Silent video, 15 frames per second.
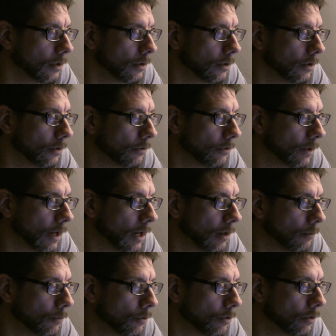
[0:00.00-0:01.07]
Though now
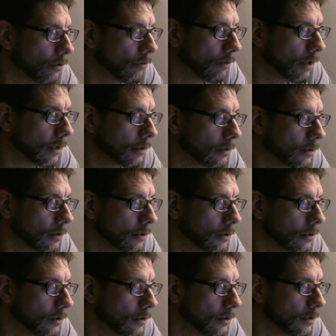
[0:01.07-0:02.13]
more indirectly
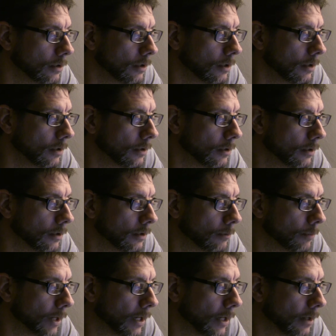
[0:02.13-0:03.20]
than in the
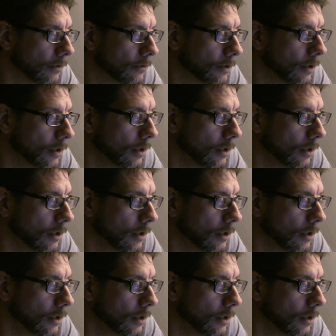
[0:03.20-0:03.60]
past.